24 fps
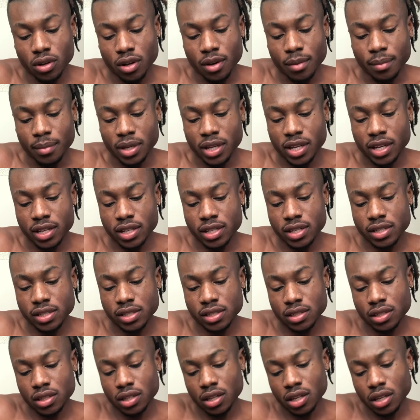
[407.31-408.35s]
because
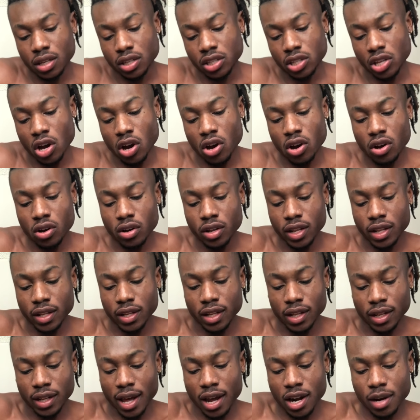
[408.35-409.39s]
a
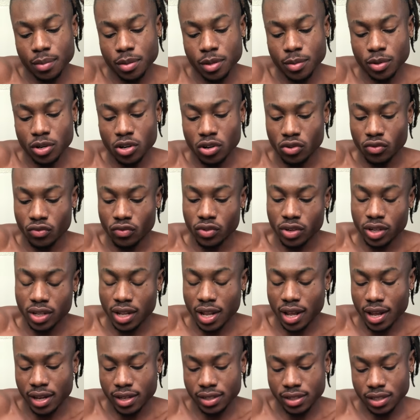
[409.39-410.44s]
lot of people don't
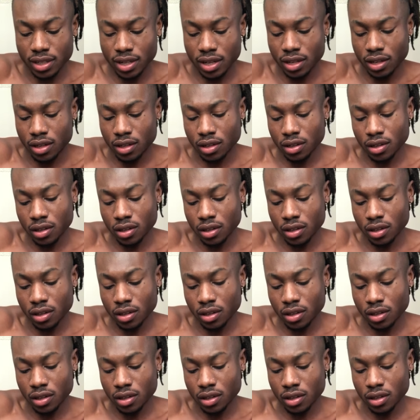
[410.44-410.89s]
realize that